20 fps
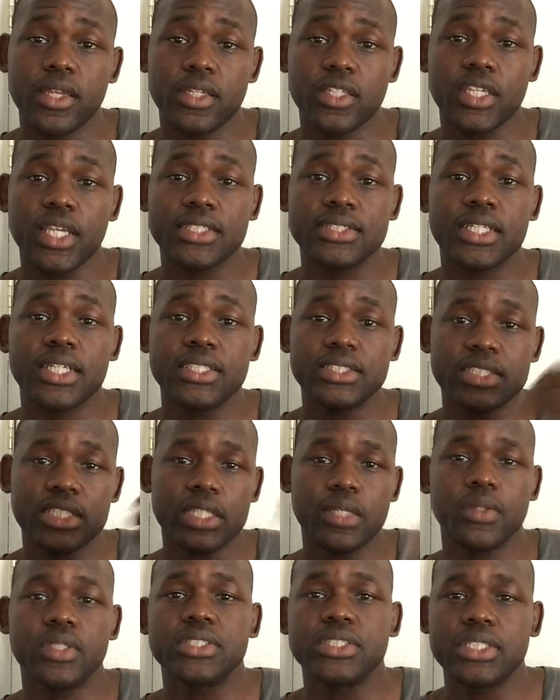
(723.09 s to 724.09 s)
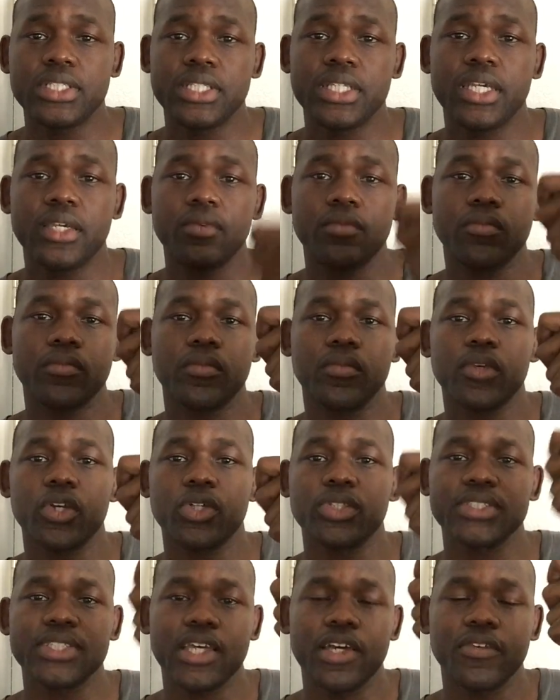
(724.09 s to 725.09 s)
She has to continuously get
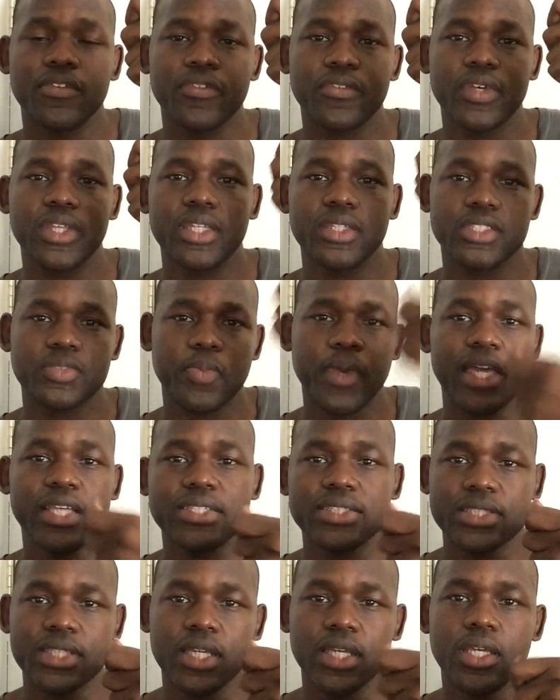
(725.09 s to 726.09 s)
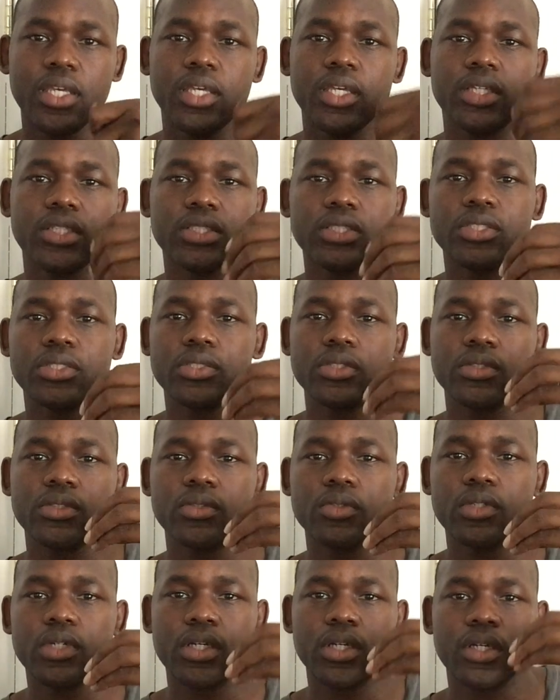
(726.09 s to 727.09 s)
herself in the space
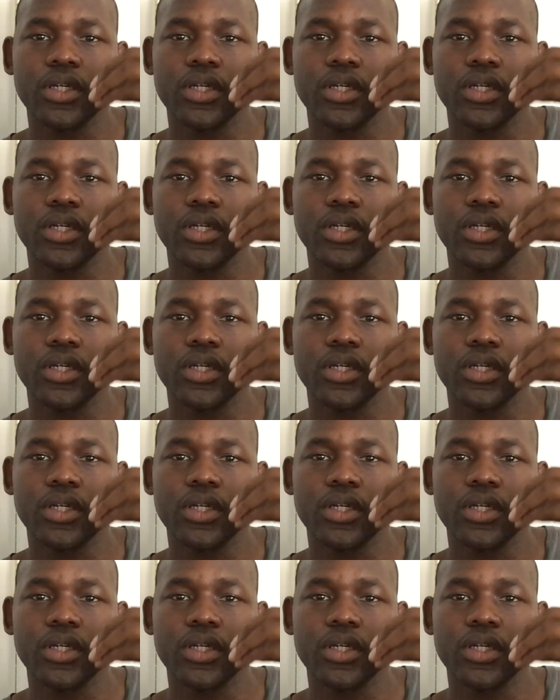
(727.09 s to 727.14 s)
to